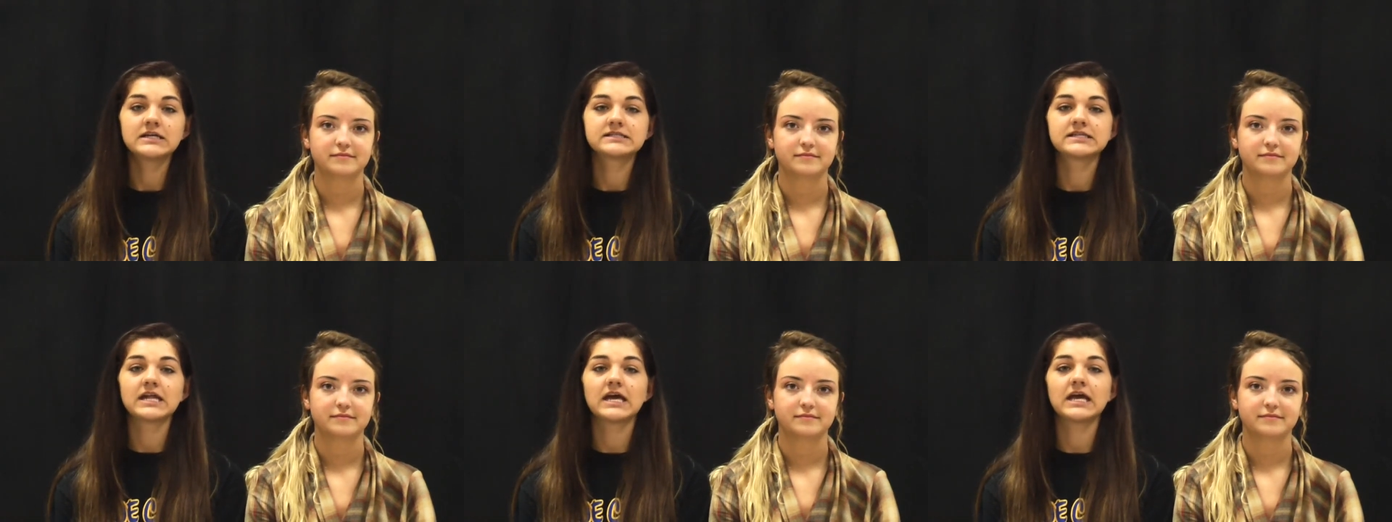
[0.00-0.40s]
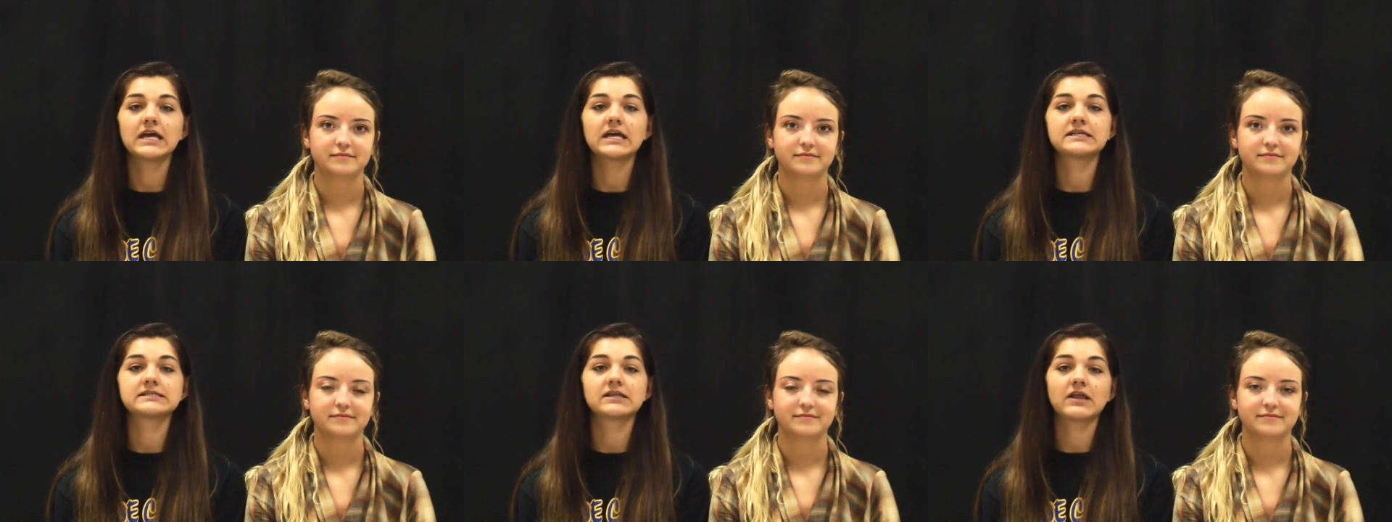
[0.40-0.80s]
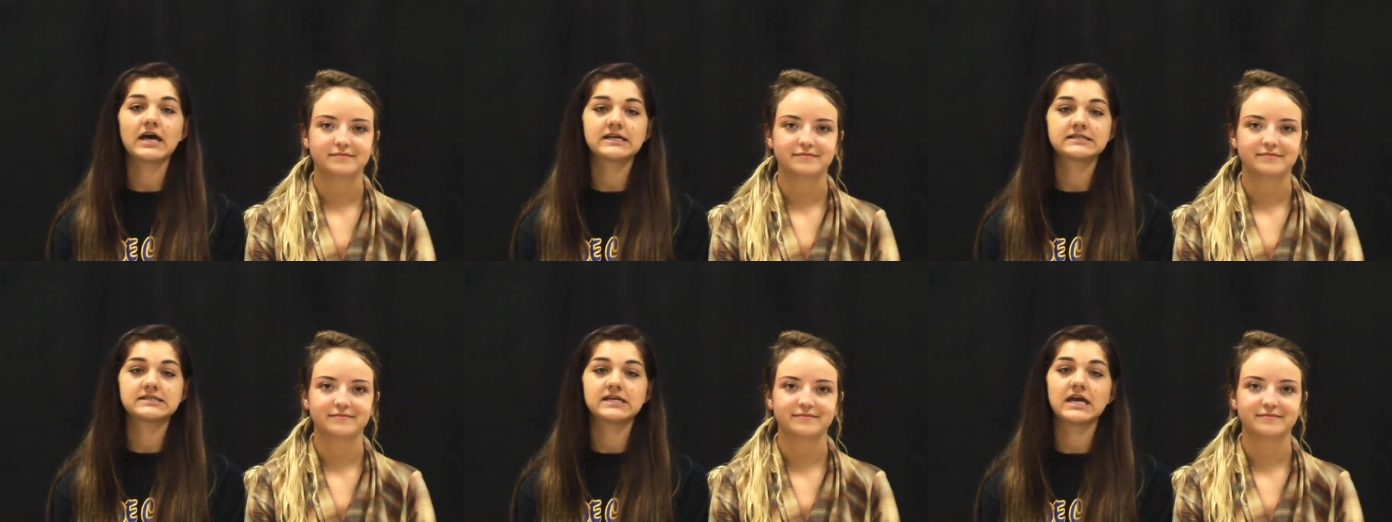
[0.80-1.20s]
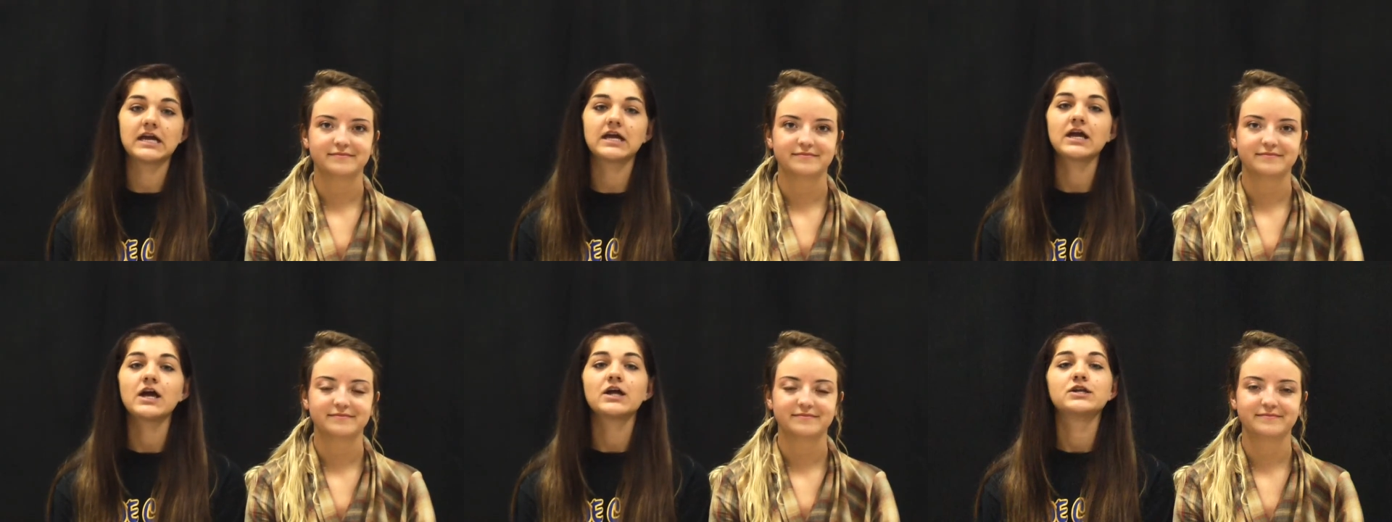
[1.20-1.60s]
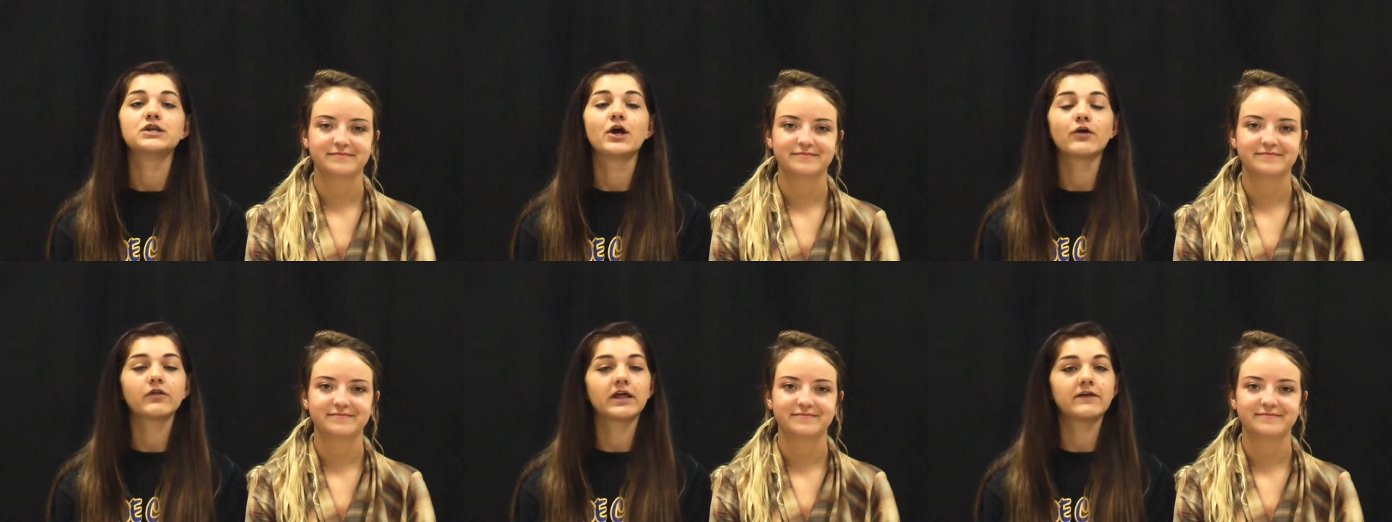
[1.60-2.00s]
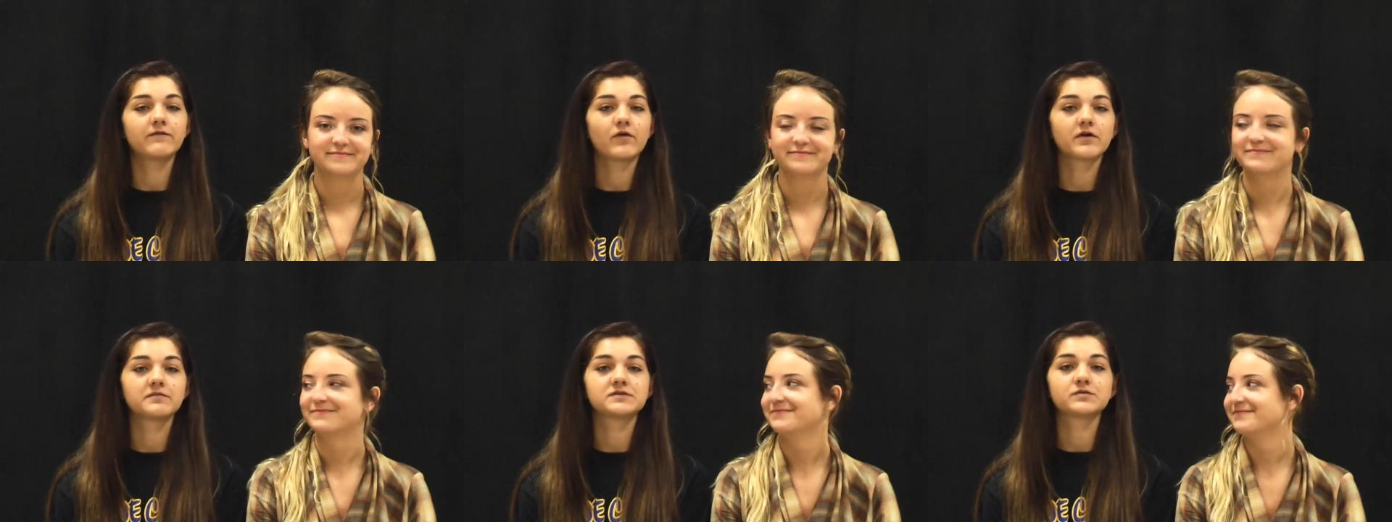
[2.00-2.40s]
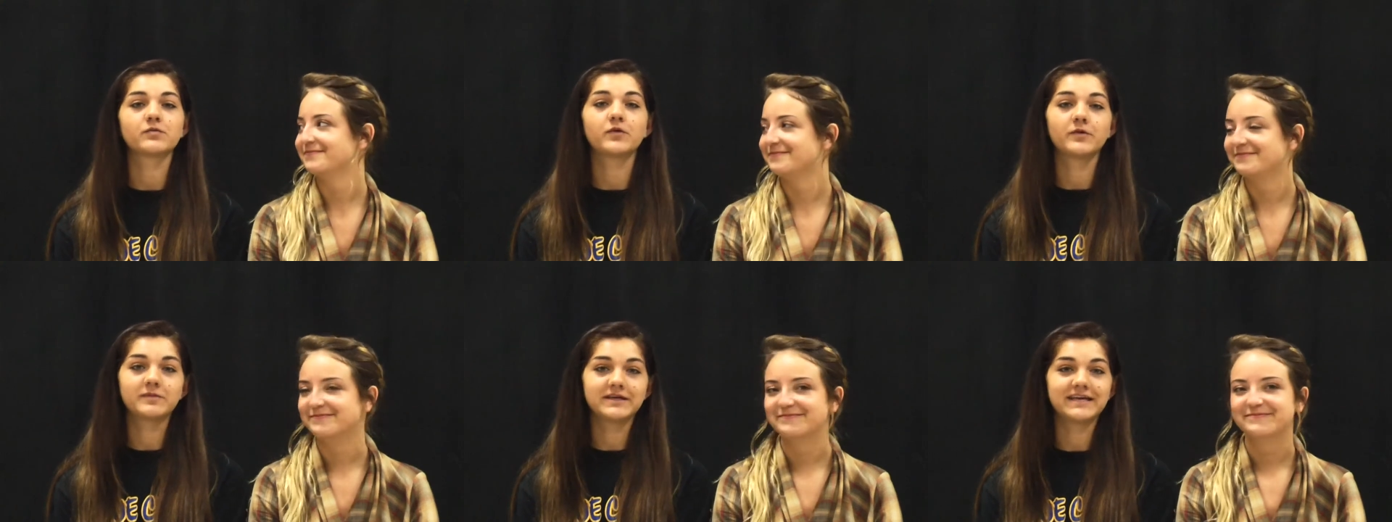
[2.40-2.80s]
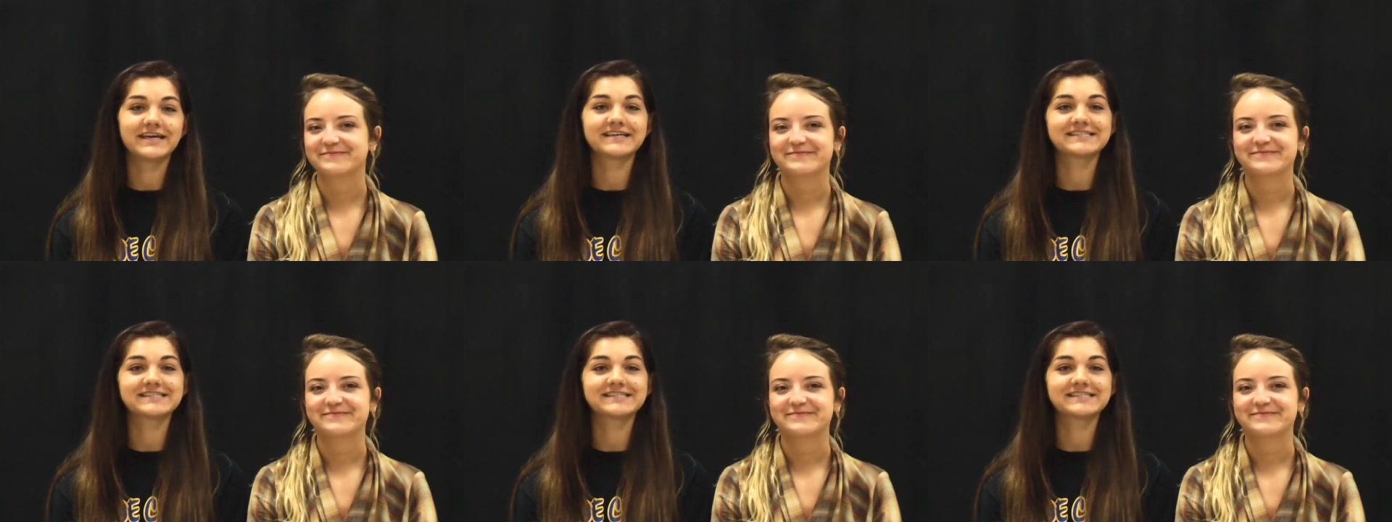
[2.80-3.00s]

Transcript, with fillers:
Speaker 1: Today is the last day. No late forms will be